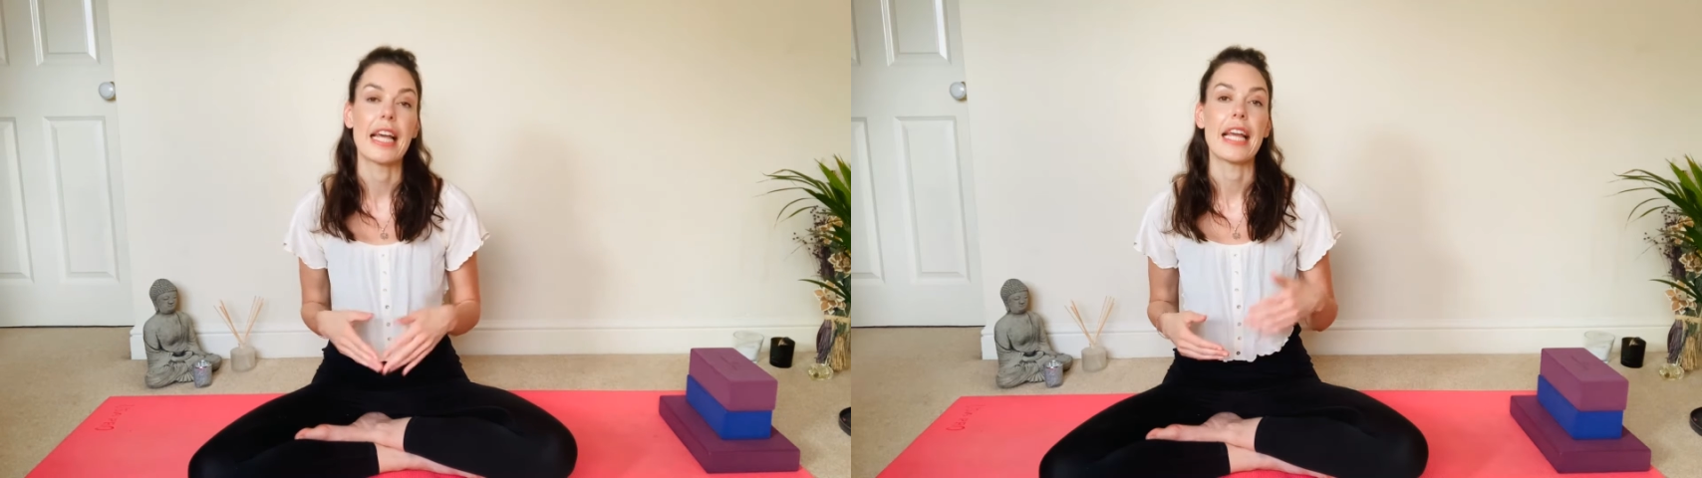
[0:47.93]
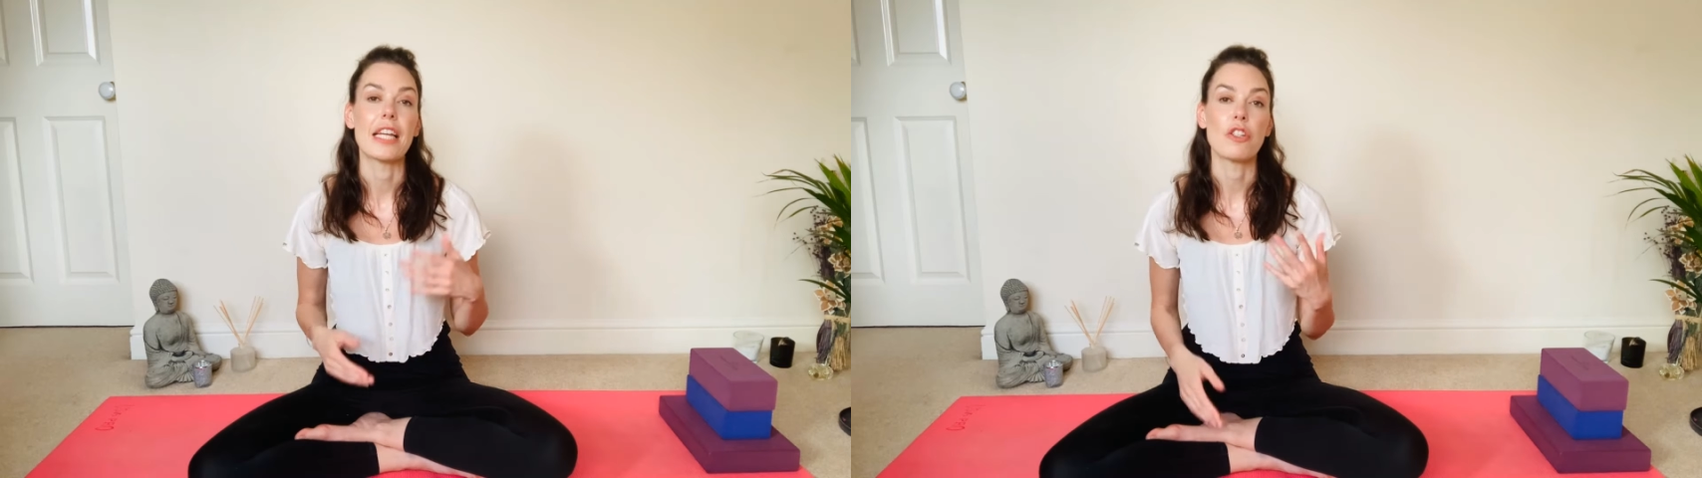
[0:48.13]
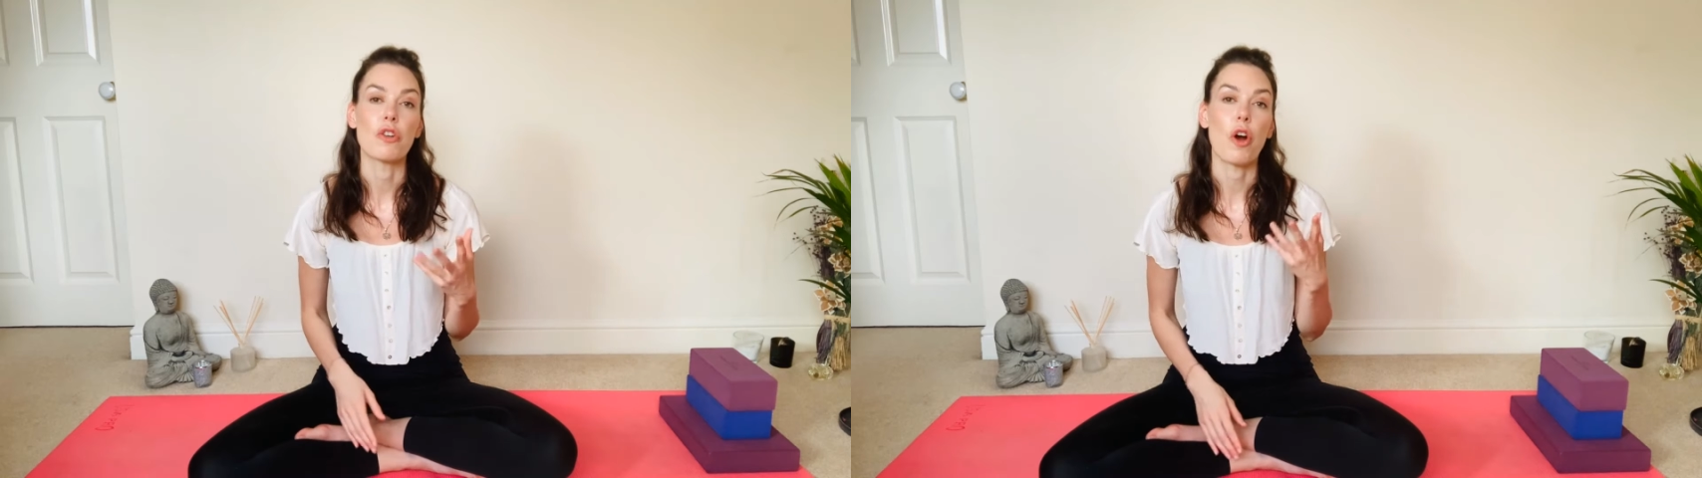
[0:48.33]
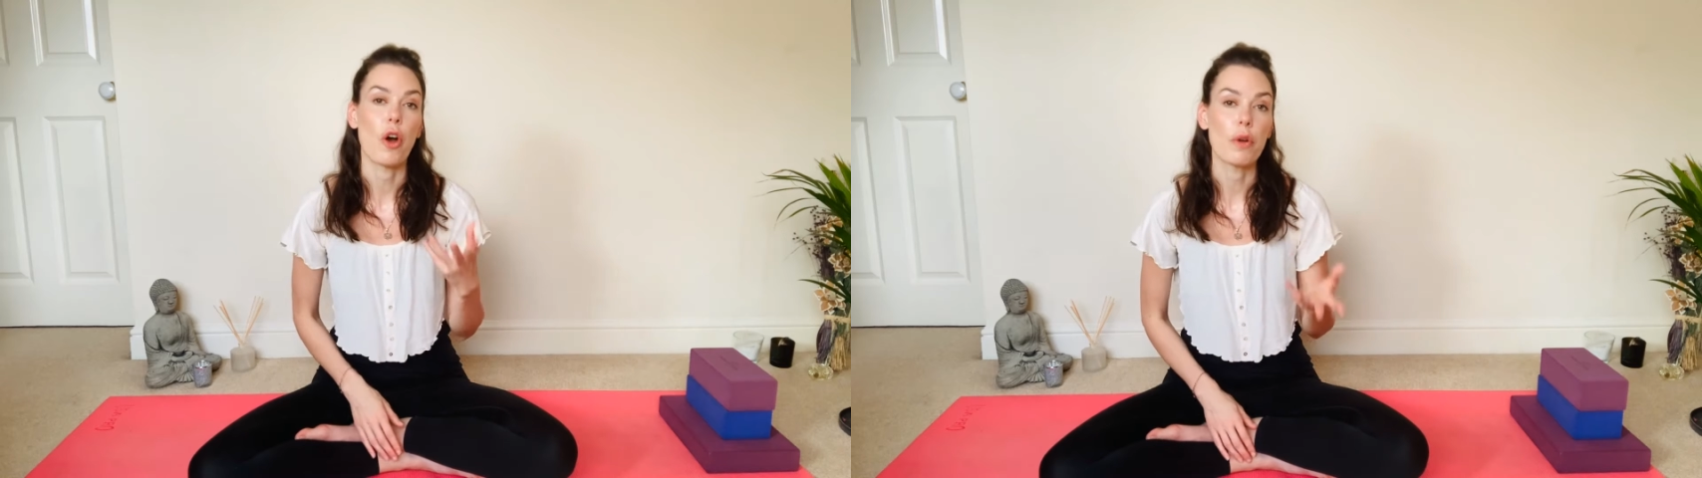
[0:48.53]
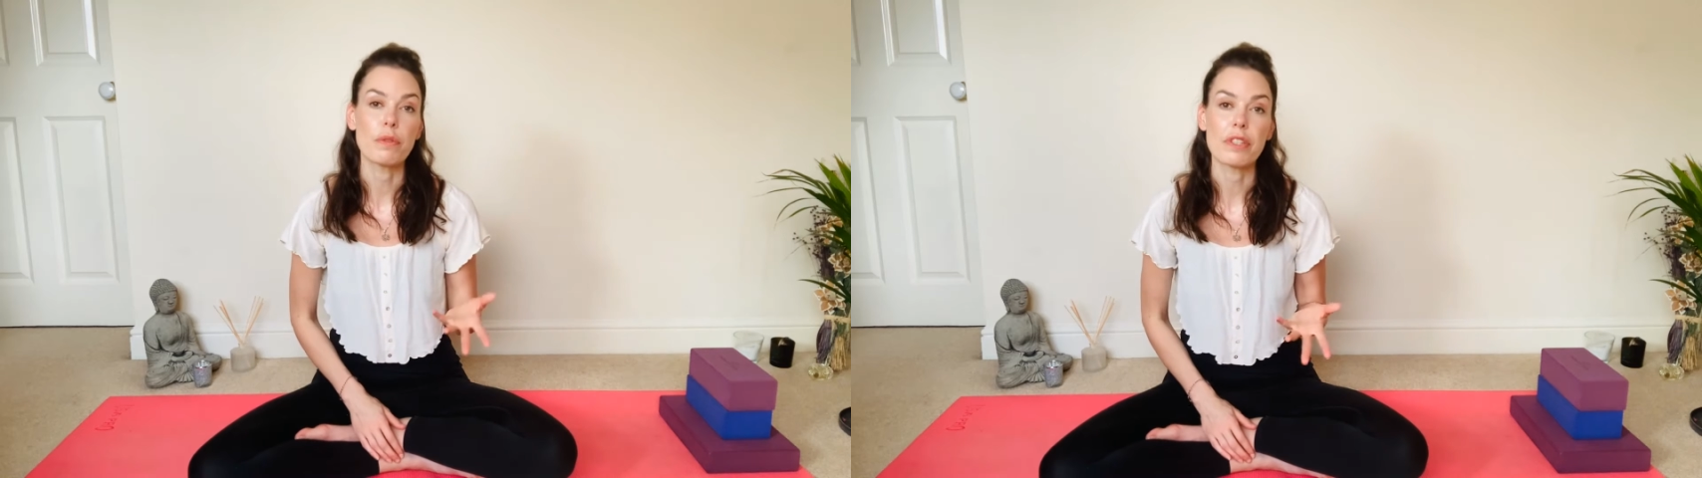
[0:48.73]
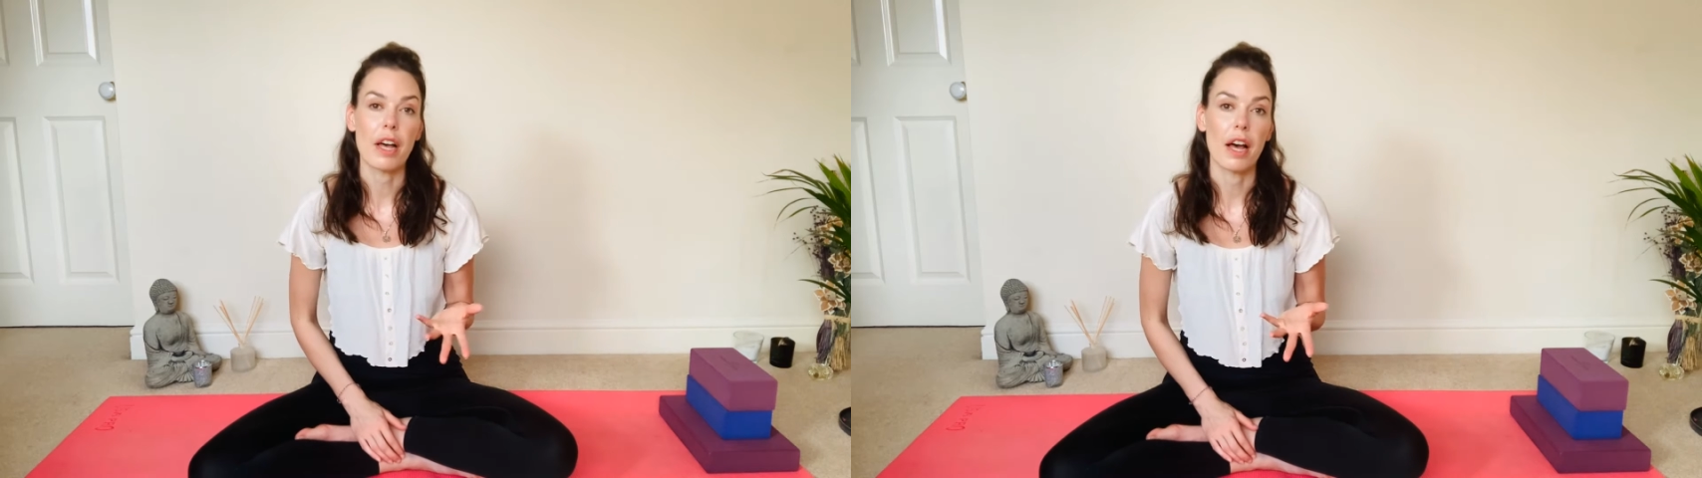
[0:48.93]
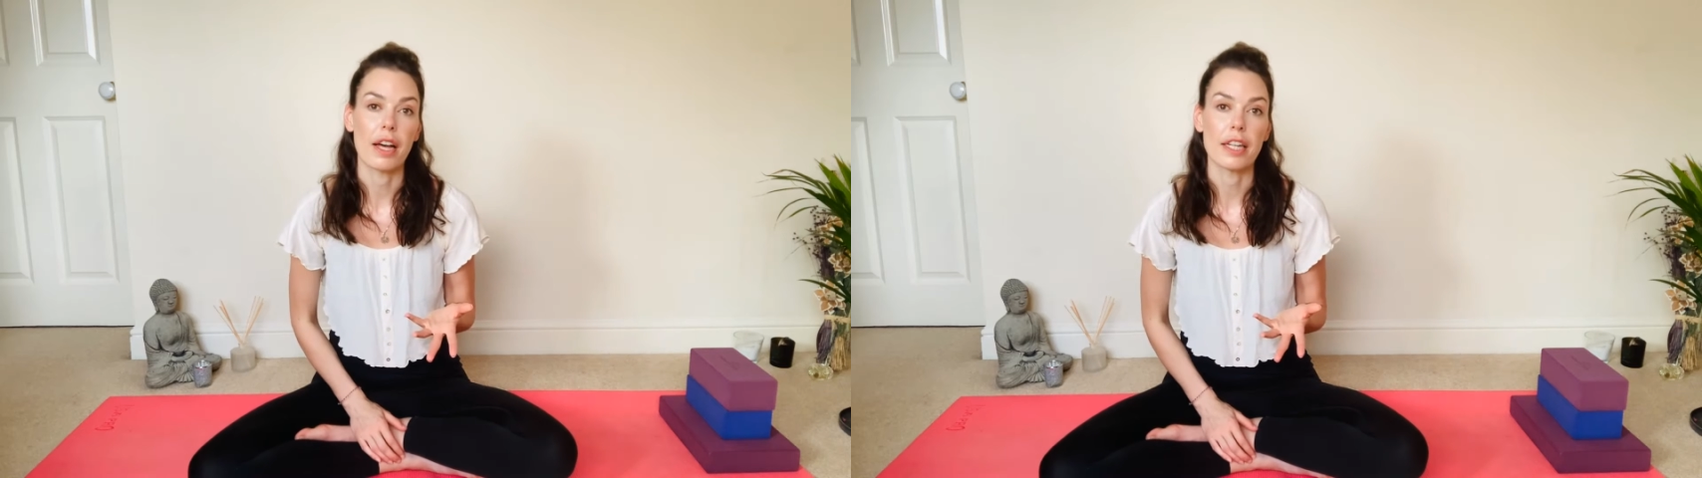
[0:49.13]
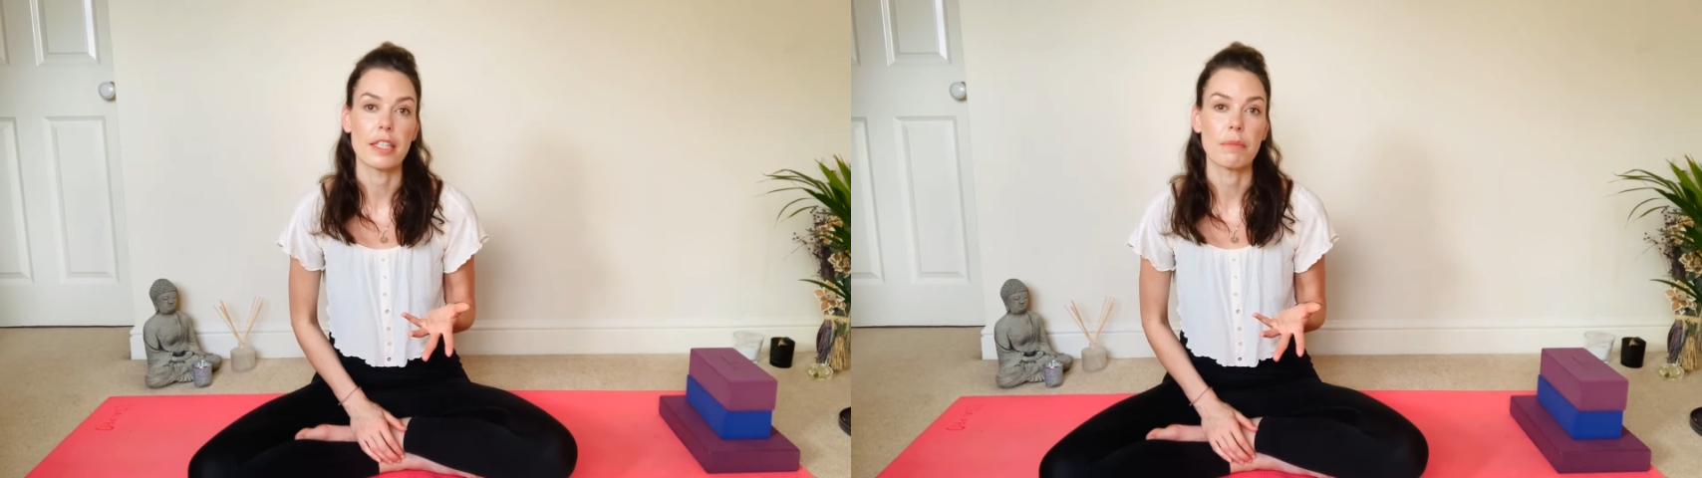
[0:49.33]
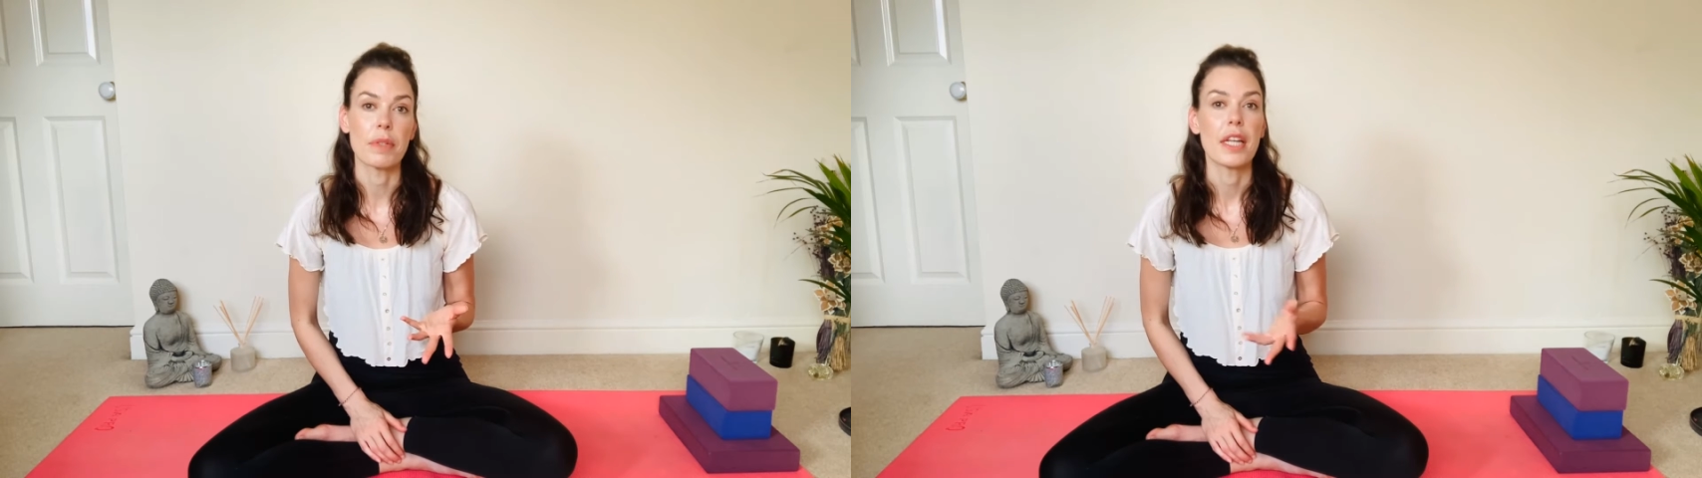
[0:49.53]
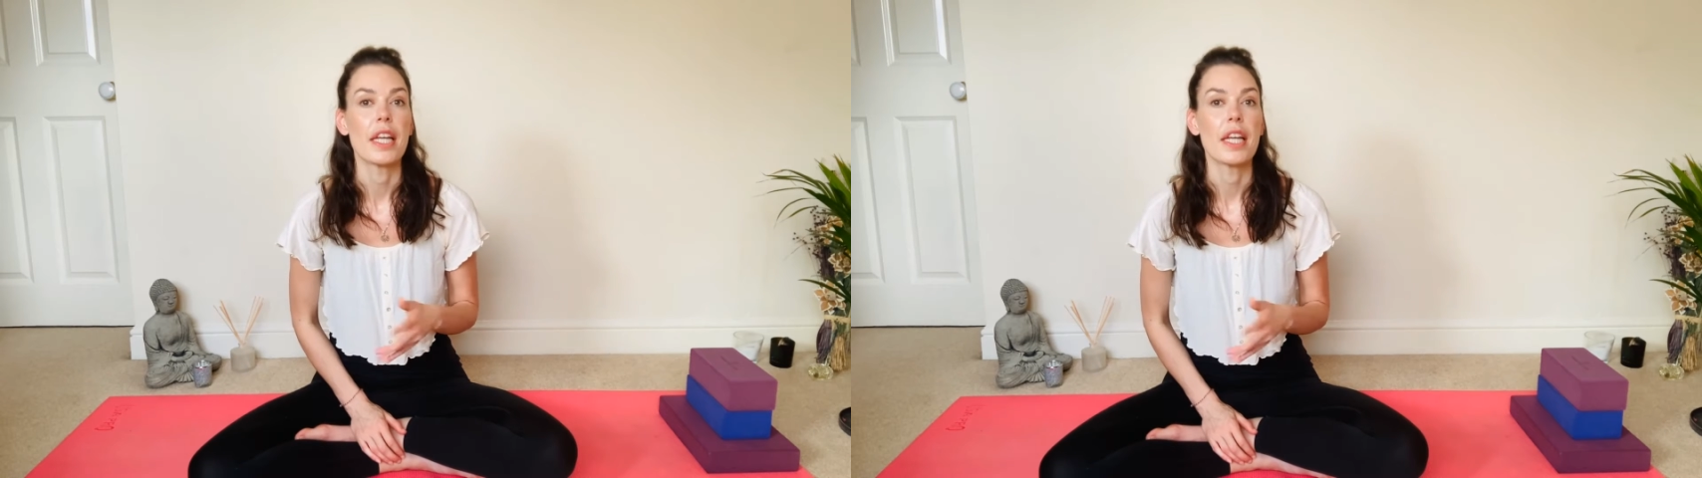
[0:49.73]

in your own time,